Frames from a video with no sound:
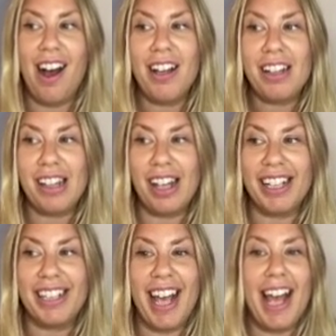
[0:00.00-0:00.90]

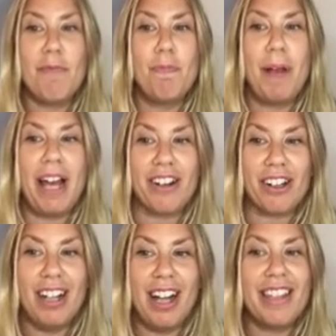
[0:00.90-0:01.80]
unlike and
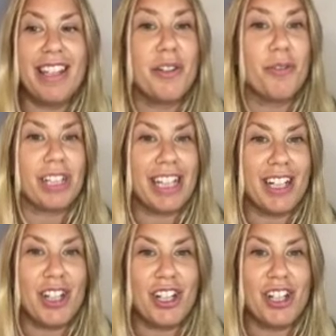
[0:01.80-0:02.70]
better than the
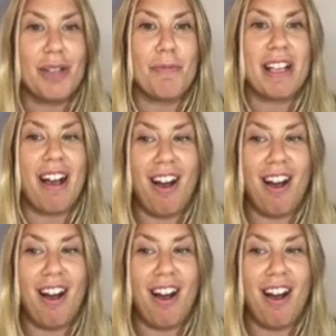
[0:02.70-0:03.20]
relationships